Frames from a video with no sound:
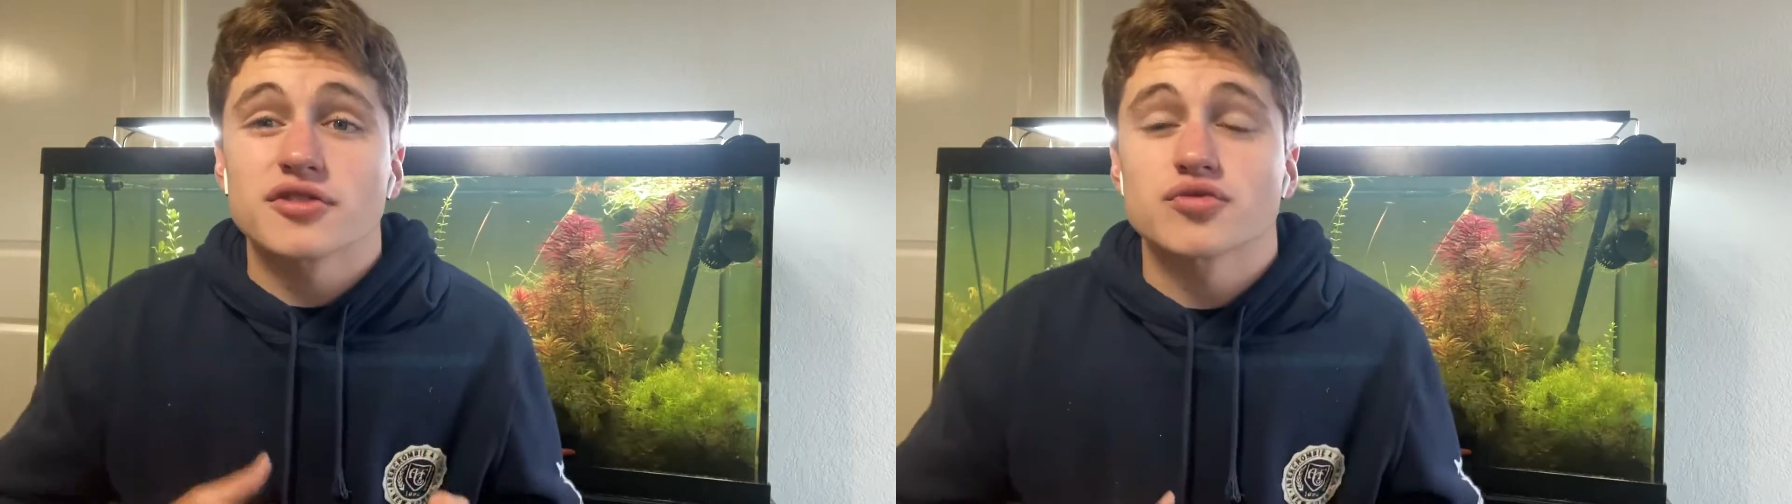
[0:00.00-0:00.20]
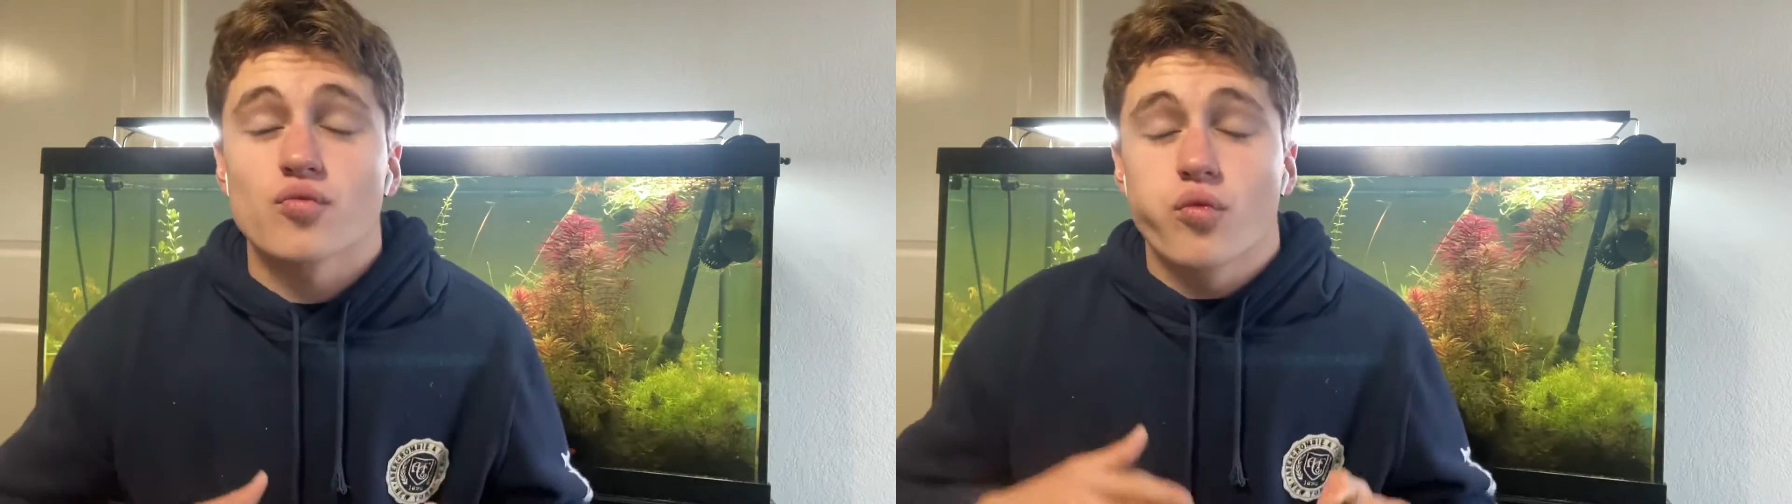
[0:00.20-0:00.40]

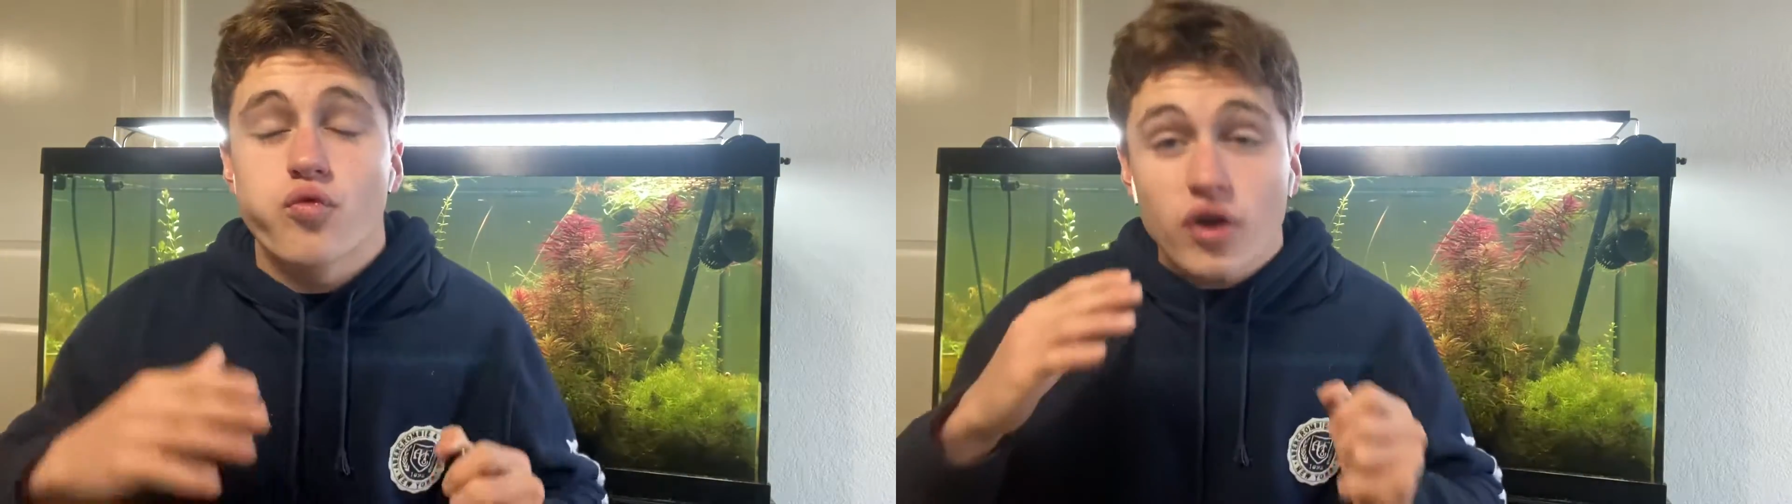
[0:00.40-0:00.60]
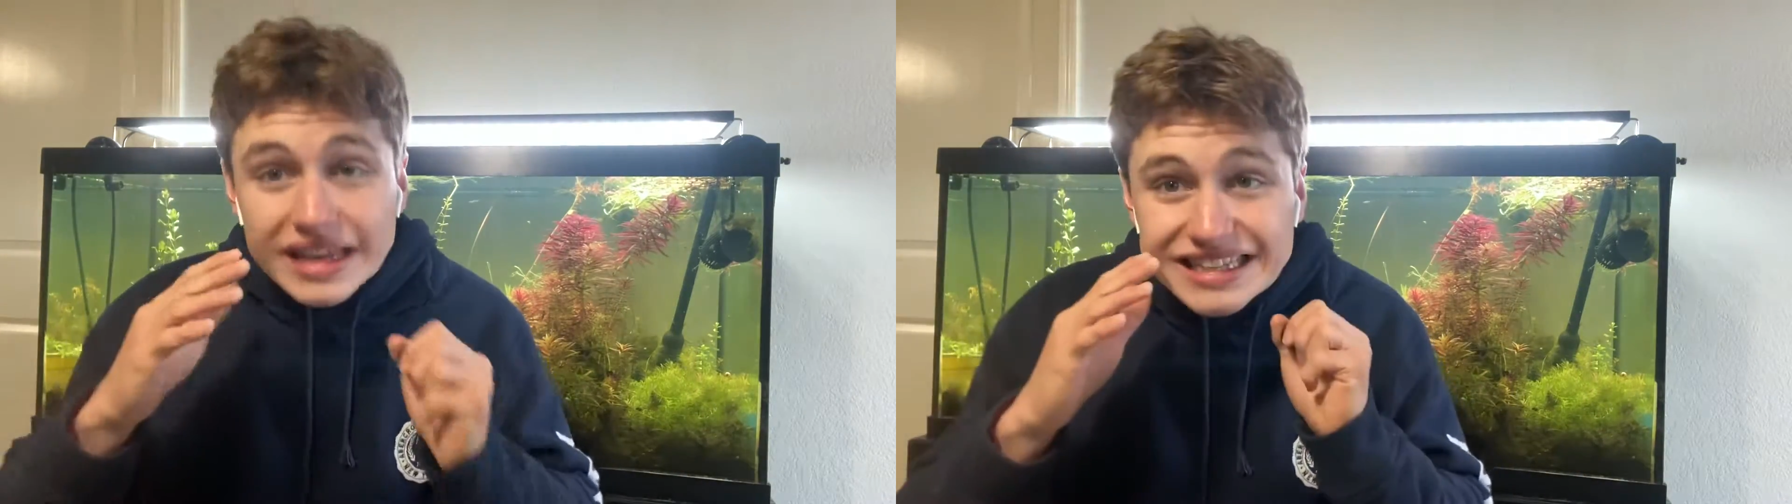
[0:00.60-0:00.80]
is
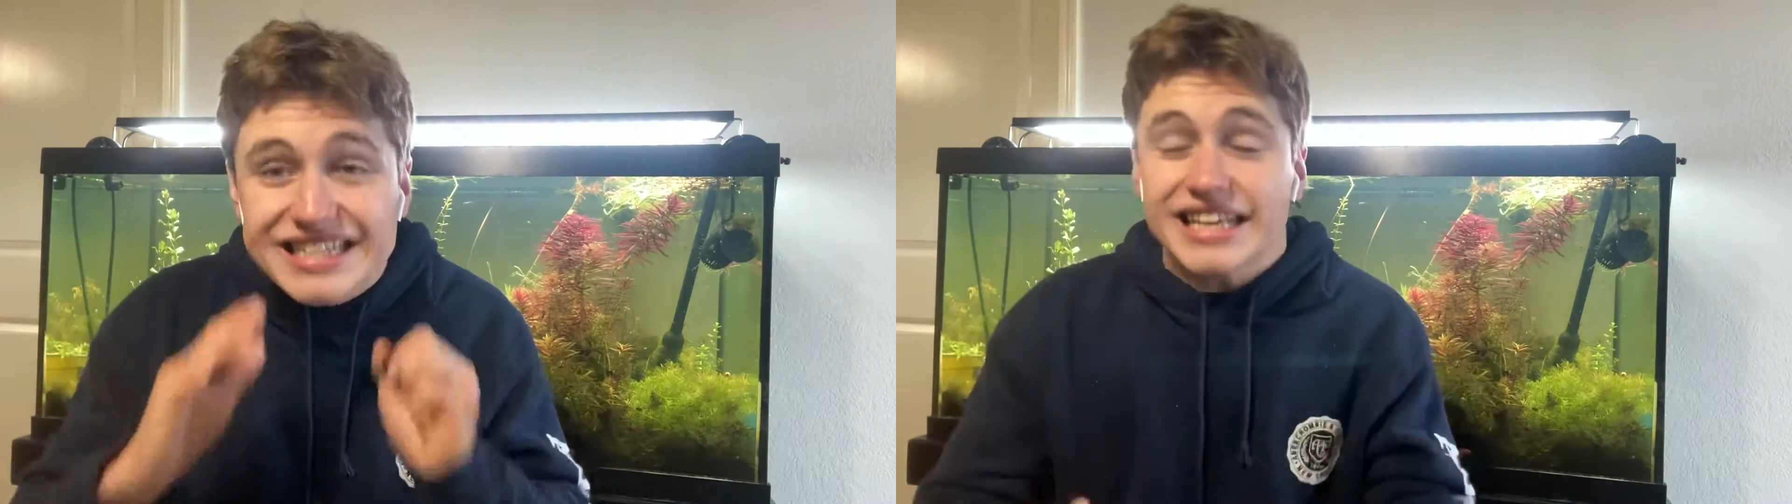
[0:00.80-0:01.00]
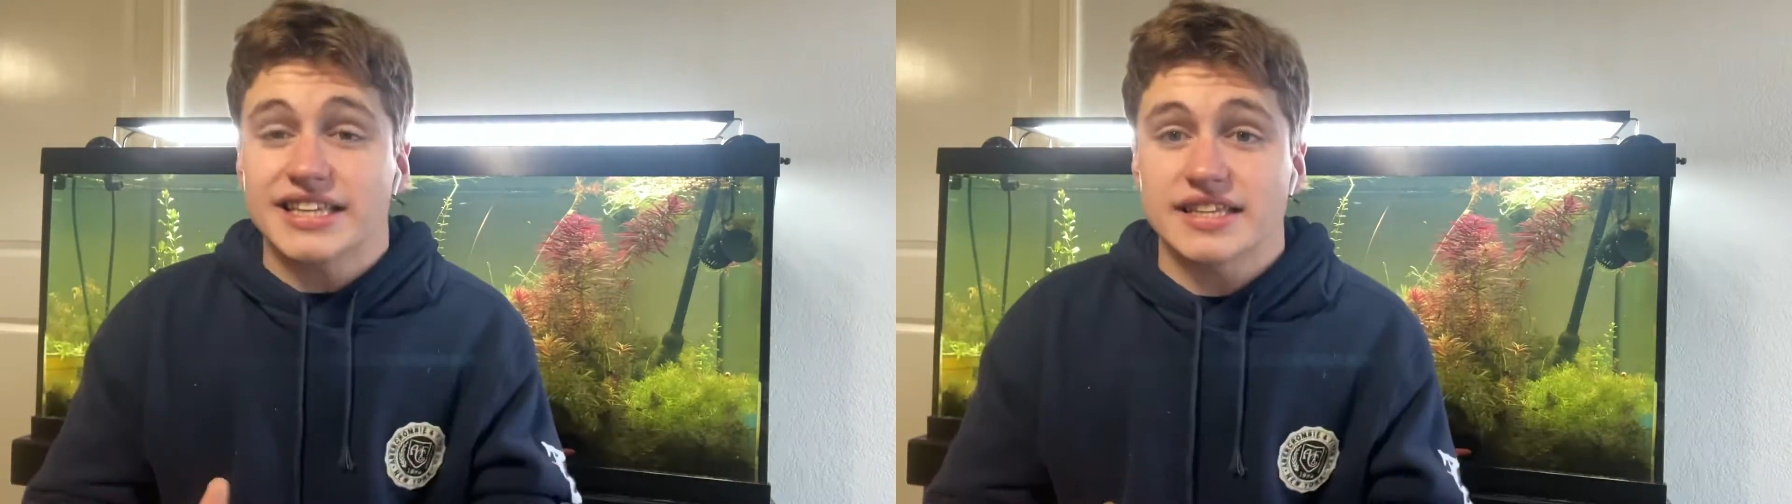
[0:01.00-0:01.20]

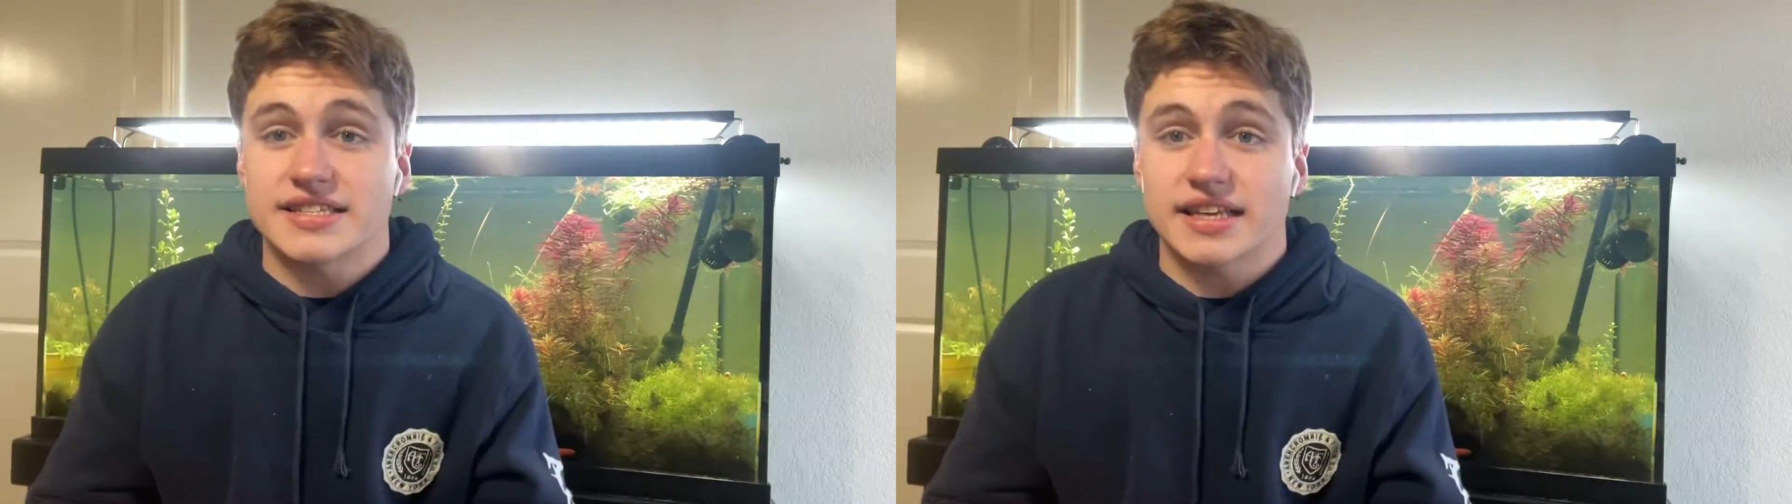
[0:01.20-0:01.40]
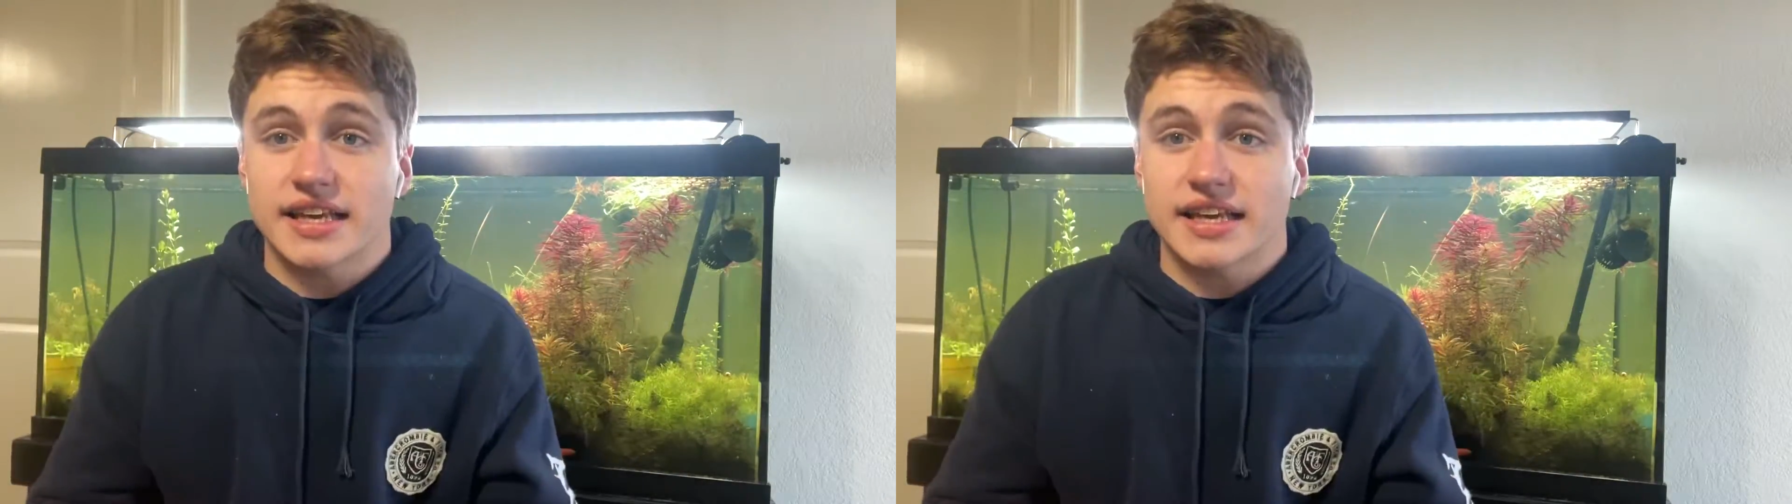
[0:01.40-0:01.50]
ridiculously